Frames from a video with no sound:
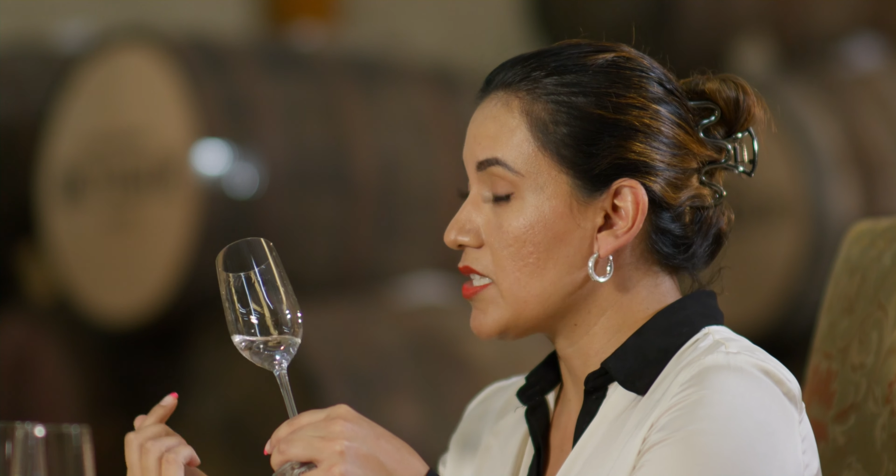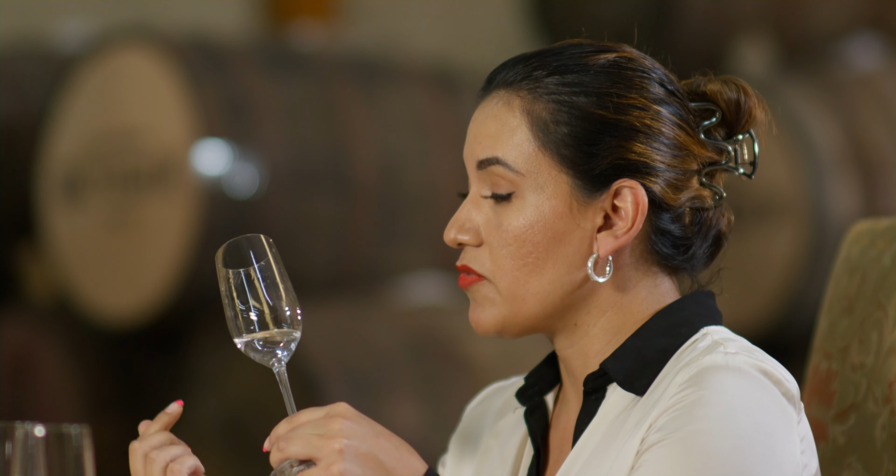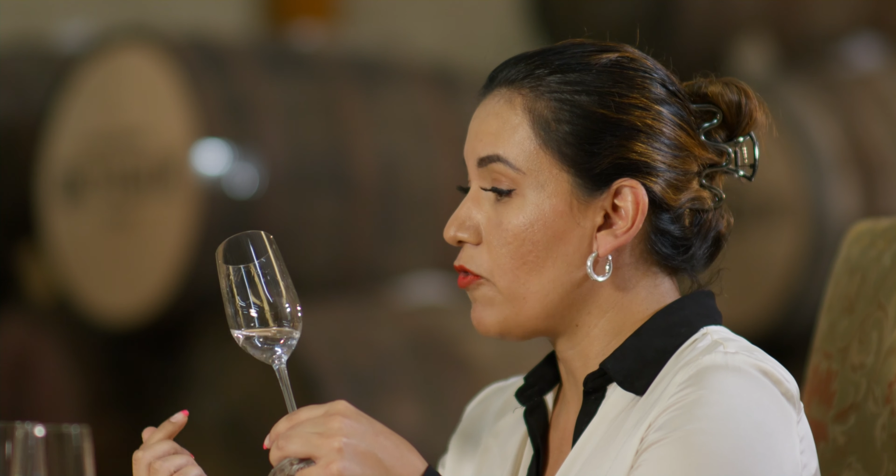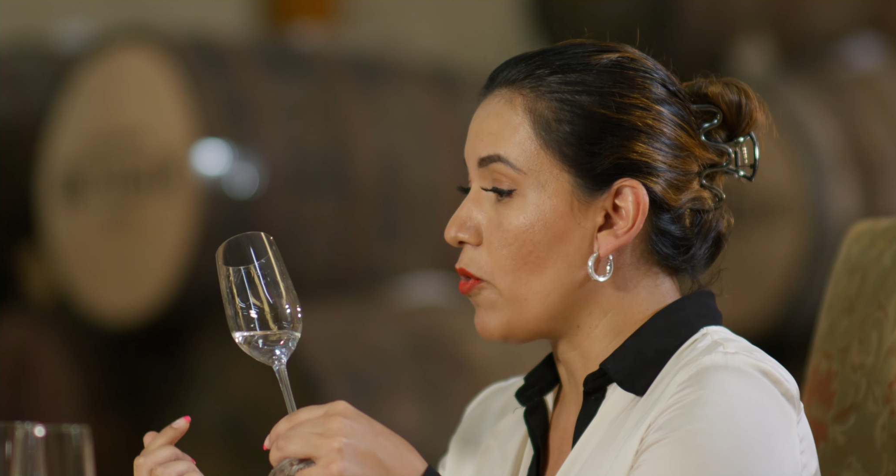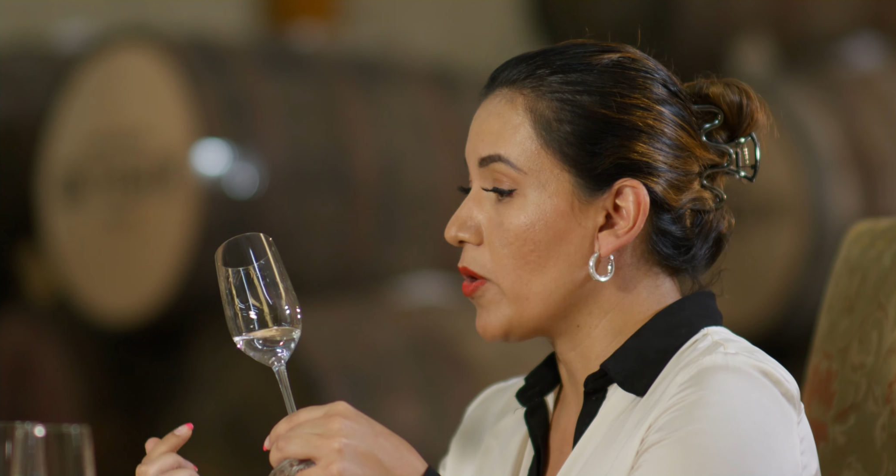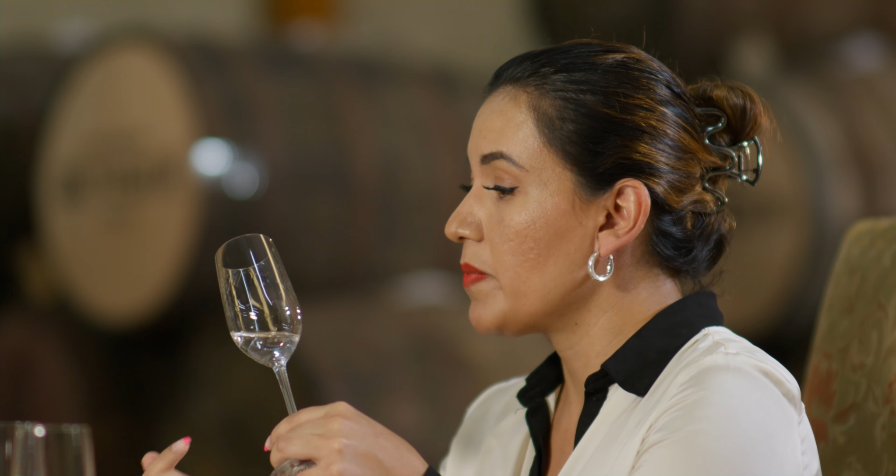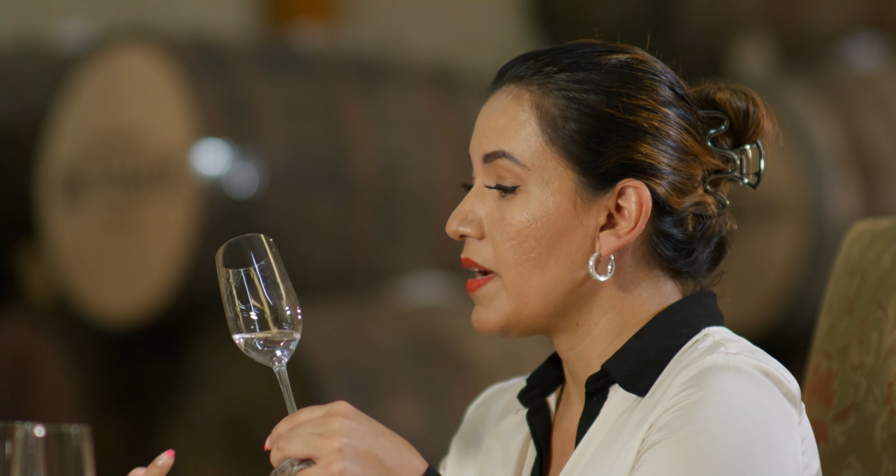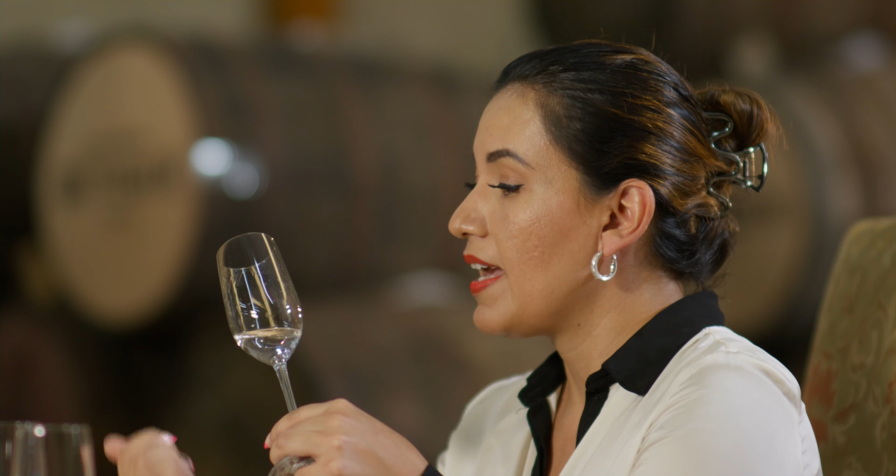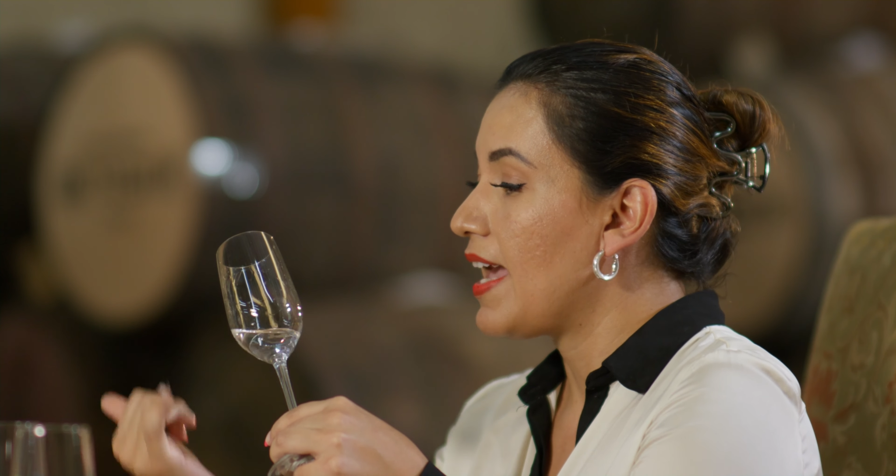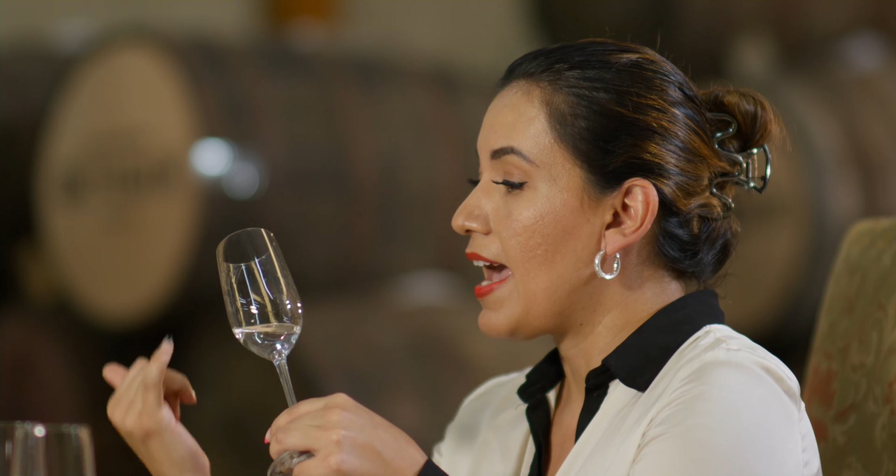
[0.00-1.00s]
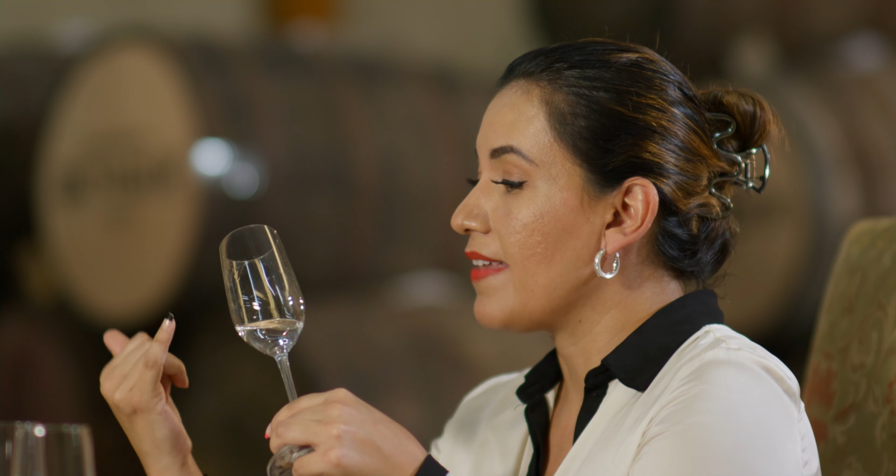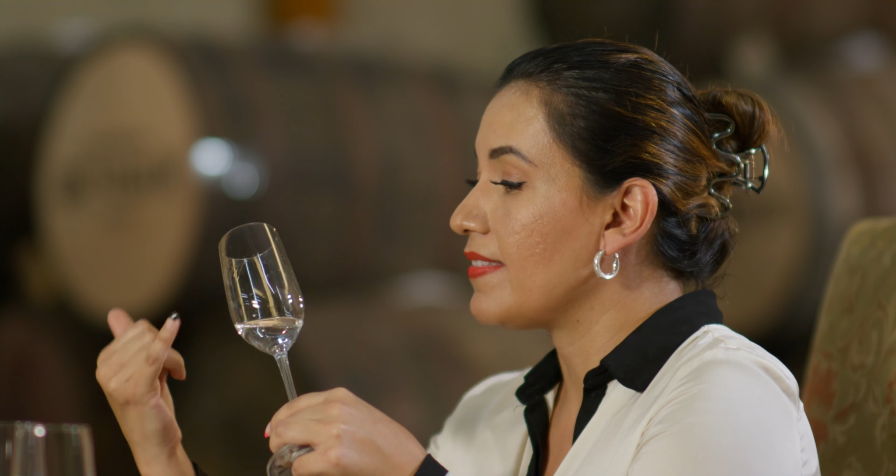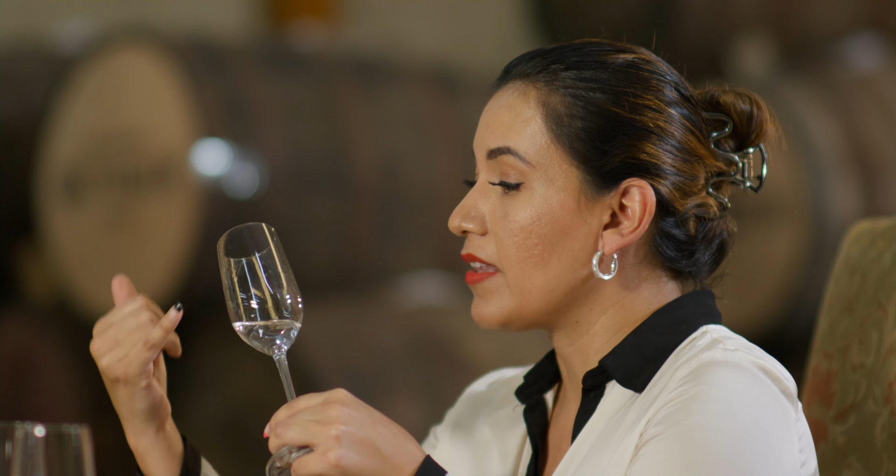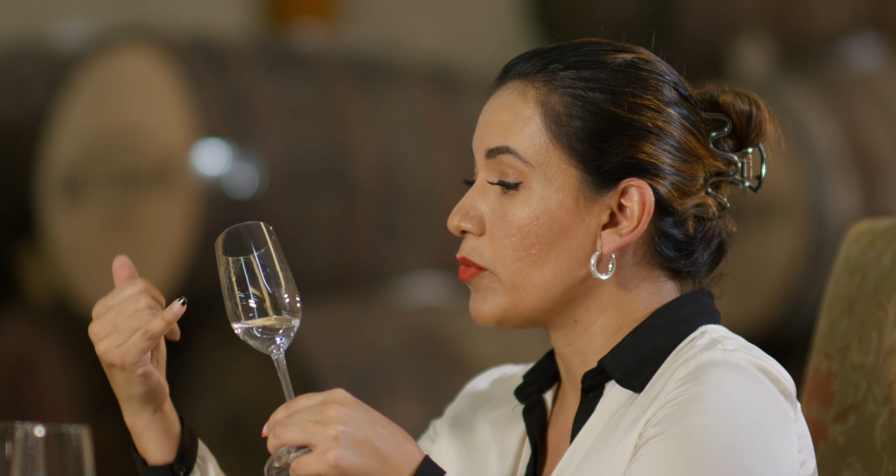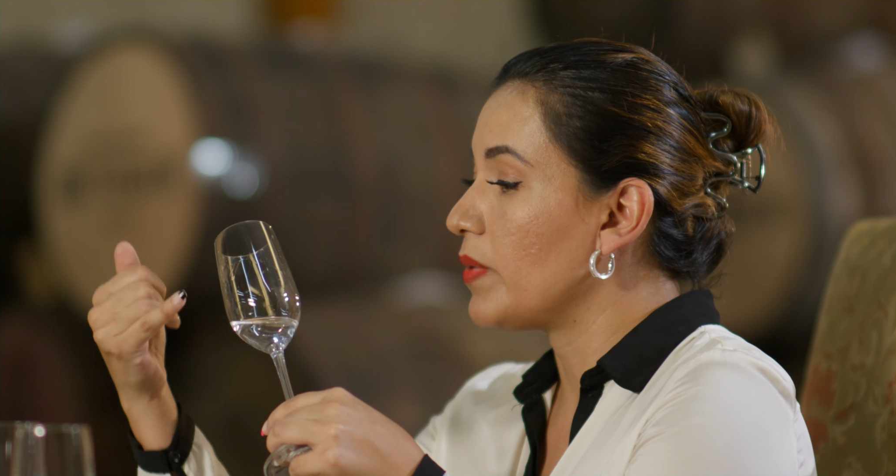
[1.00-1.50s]
is formed and
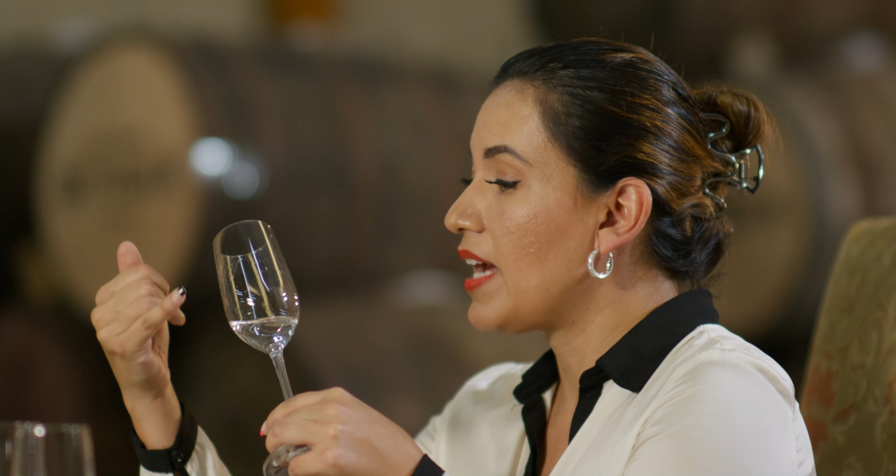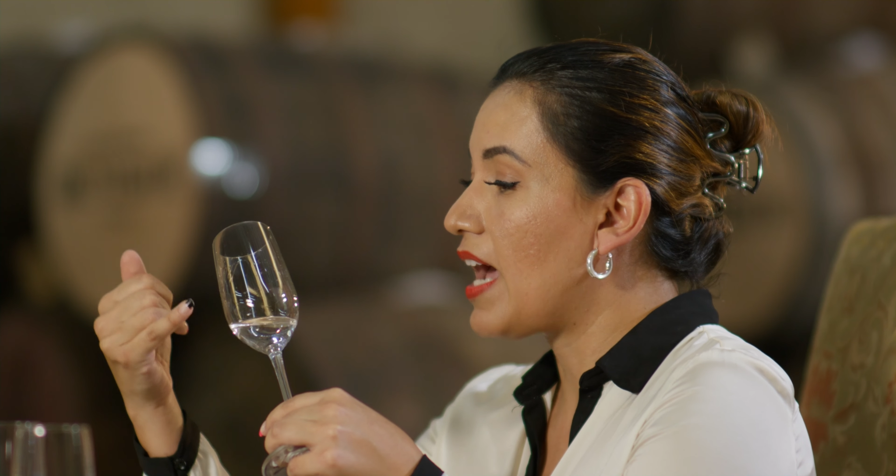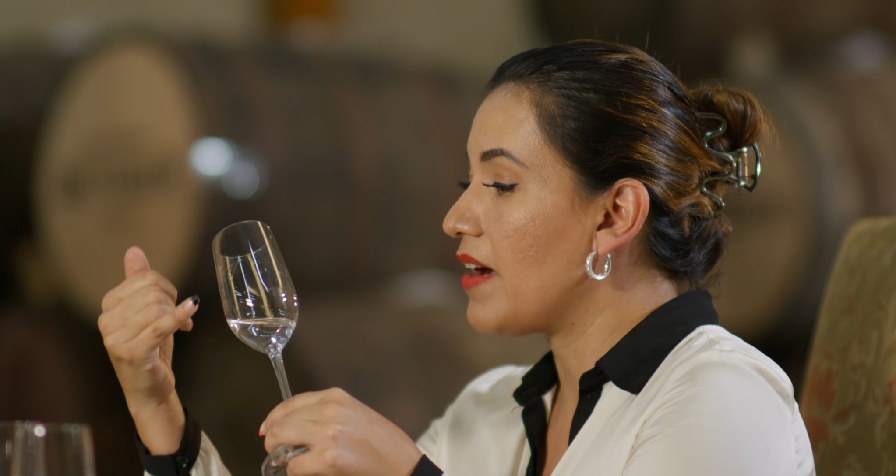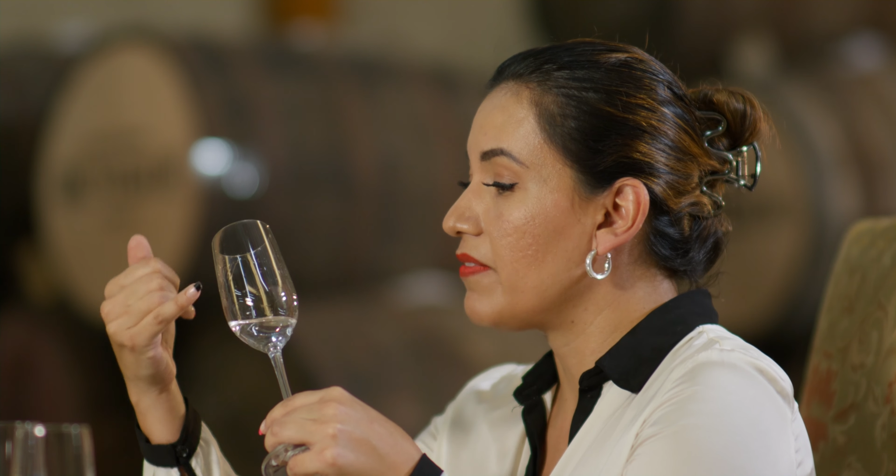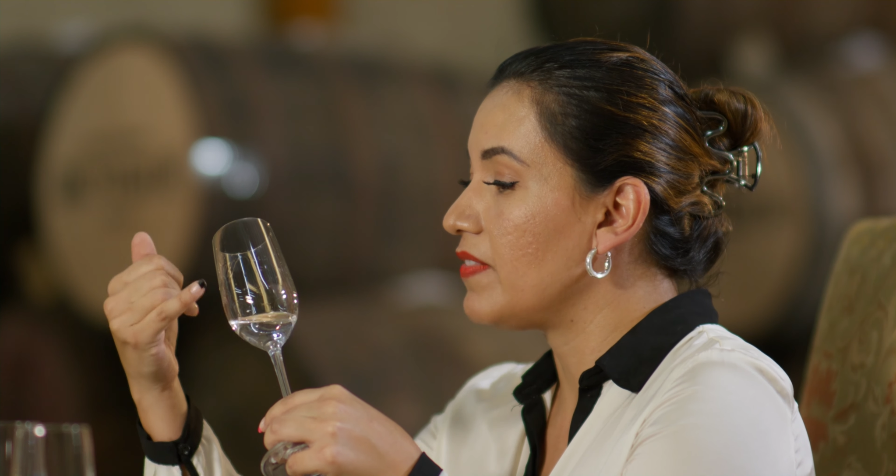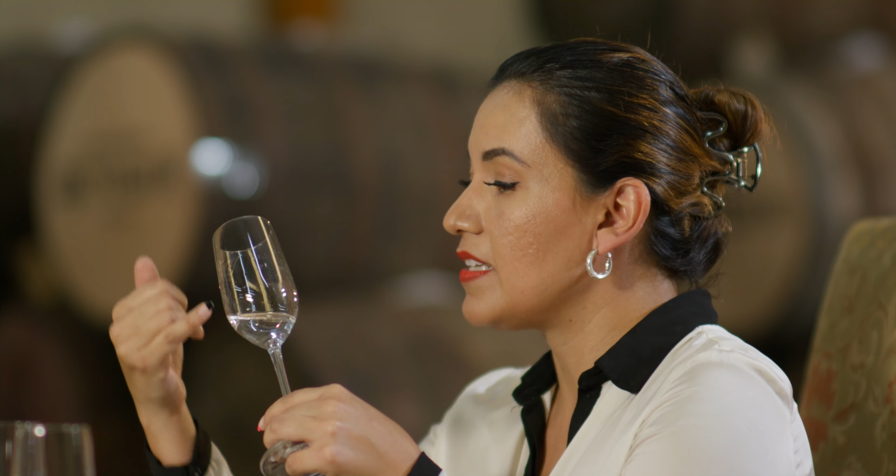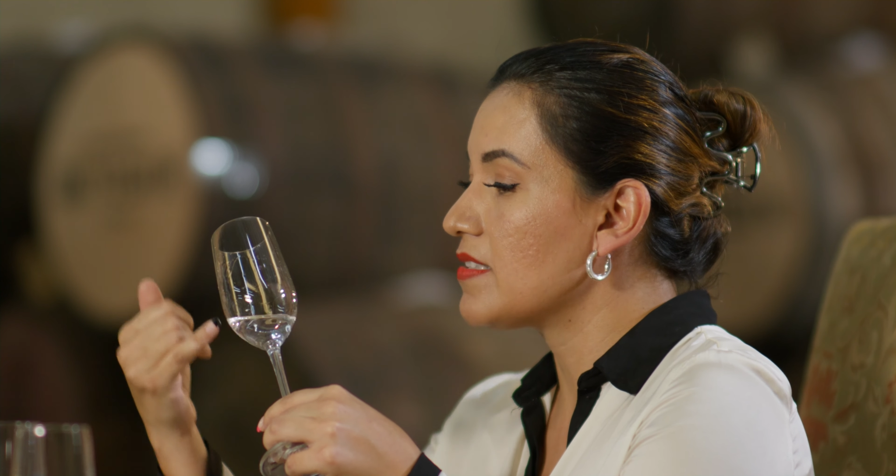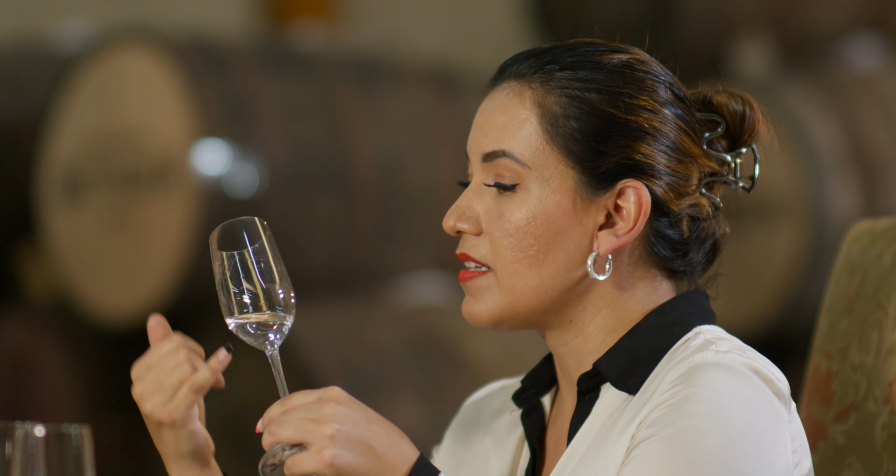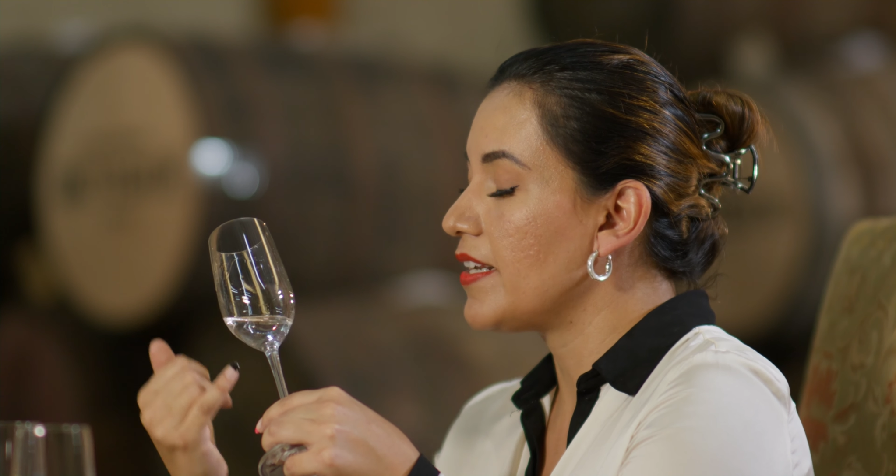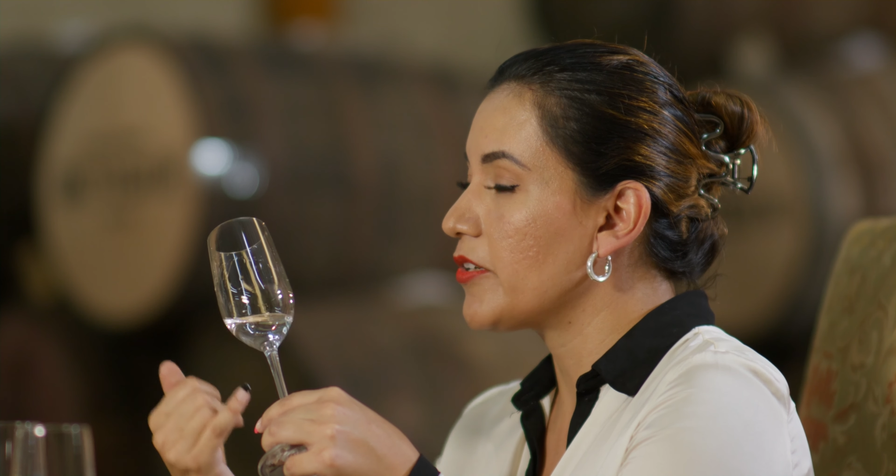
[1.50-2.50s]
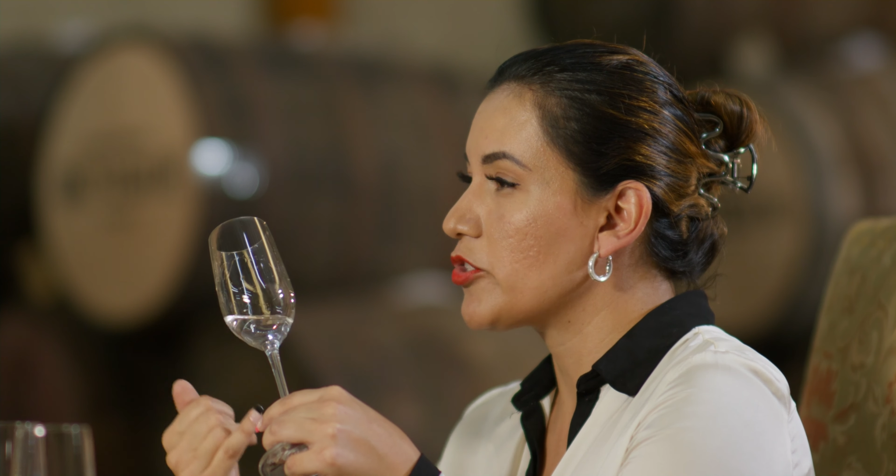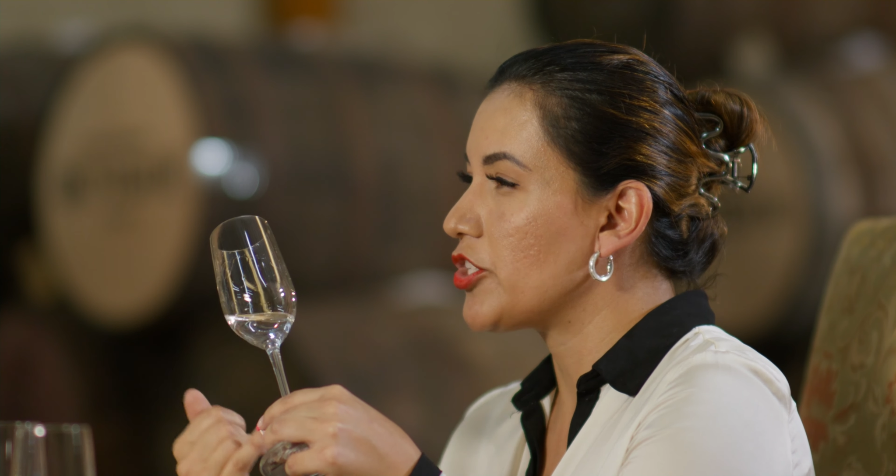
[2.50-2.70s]
that we have these little